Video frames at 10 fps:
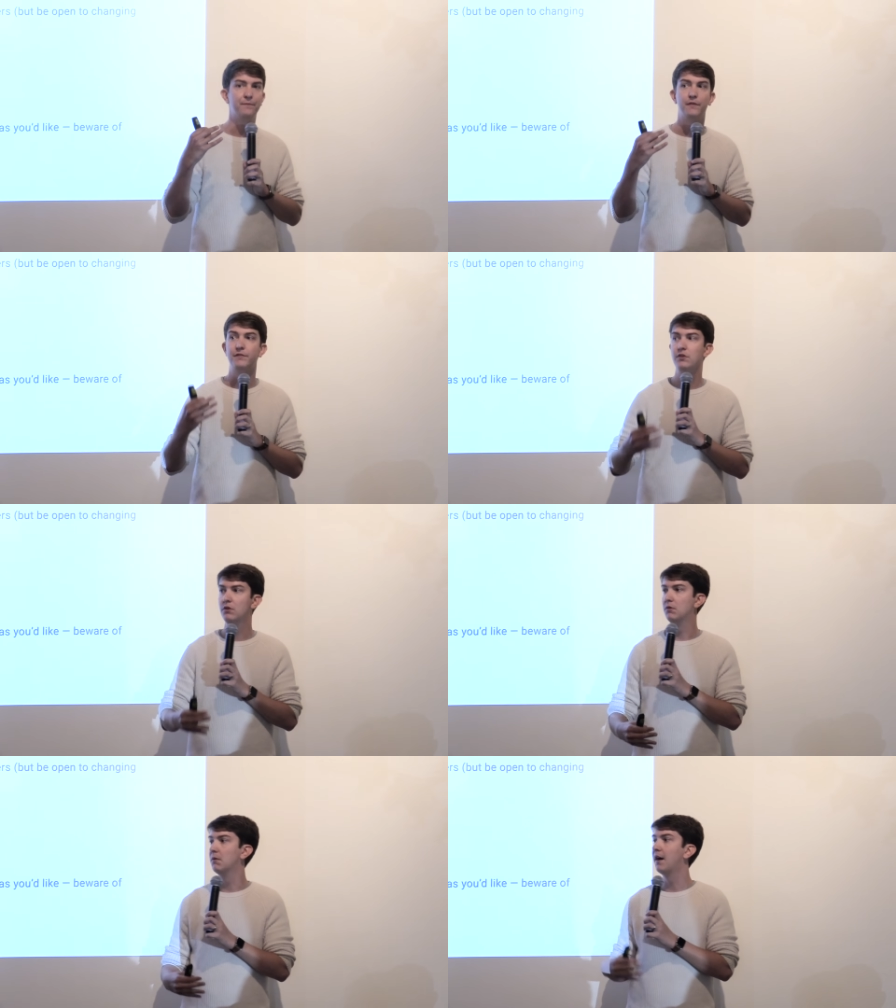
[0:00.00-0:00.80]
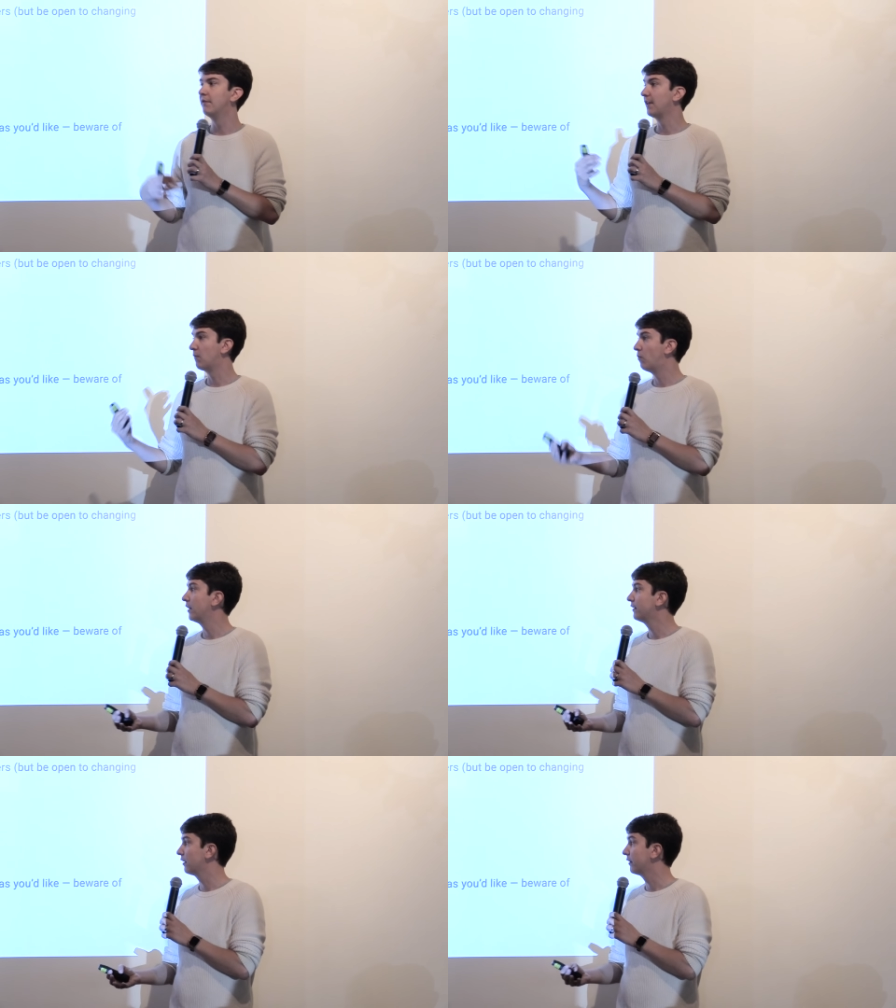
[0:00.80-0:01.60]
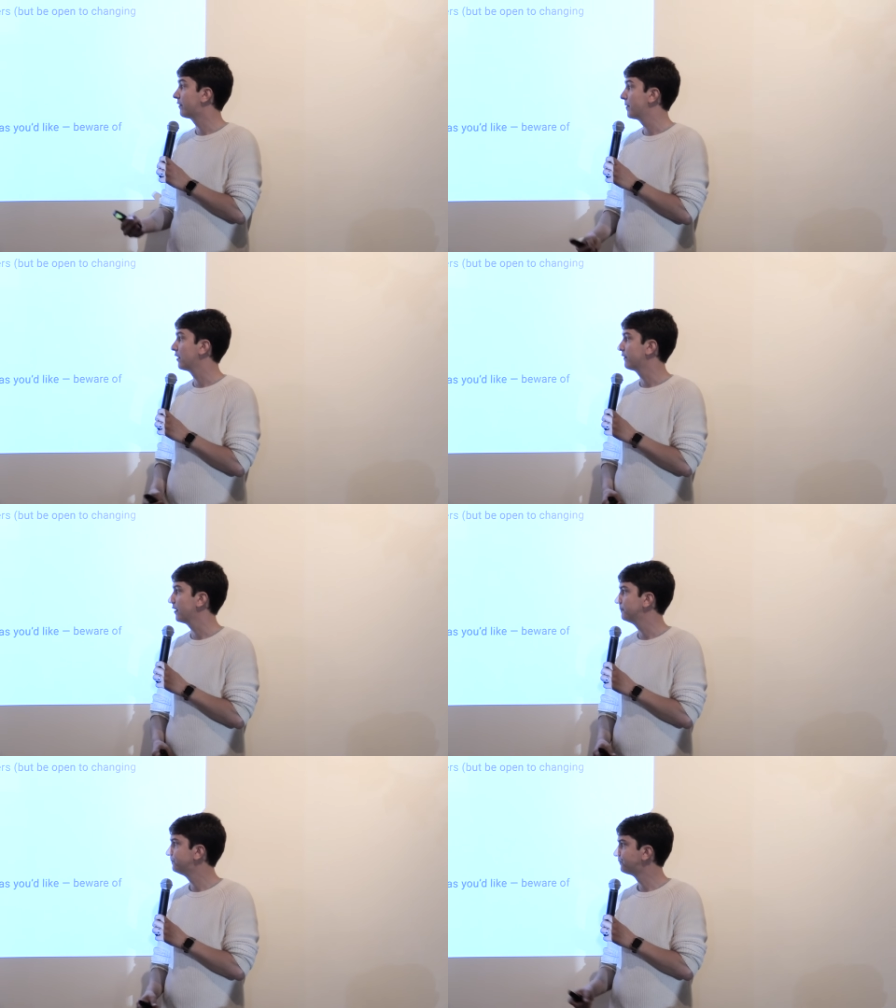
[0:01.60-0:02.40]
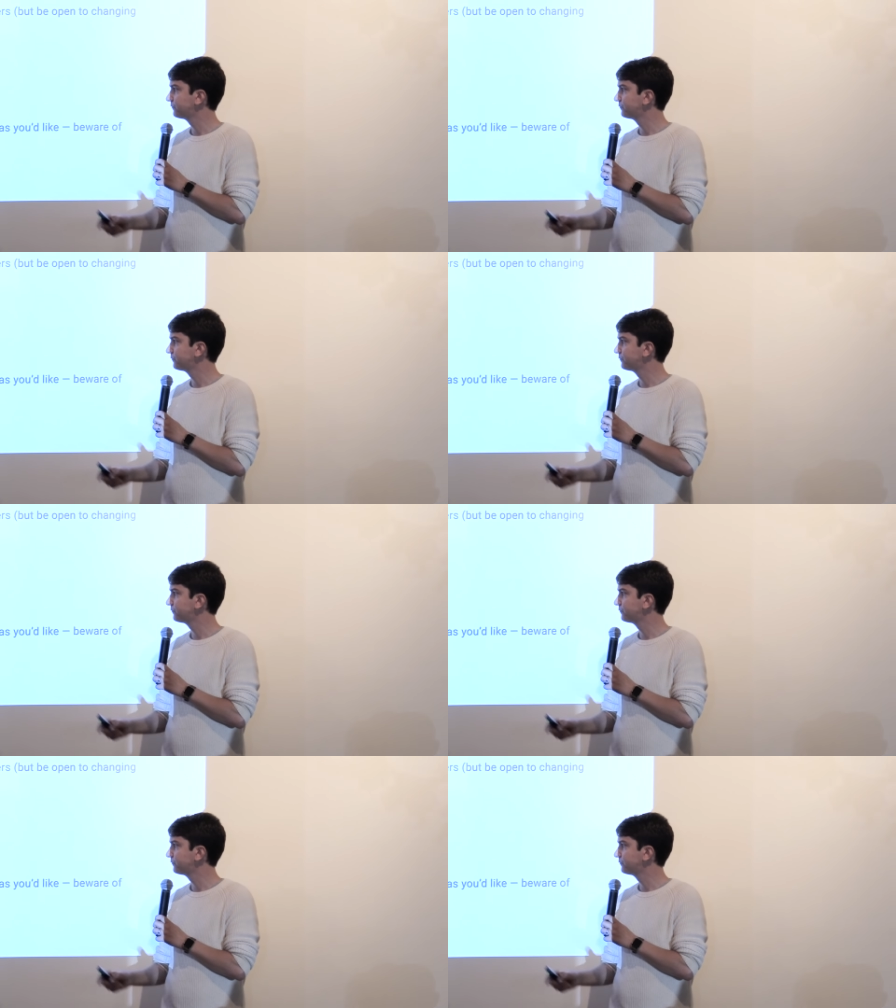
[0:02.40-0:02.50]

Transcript: view of like what they're experiencing.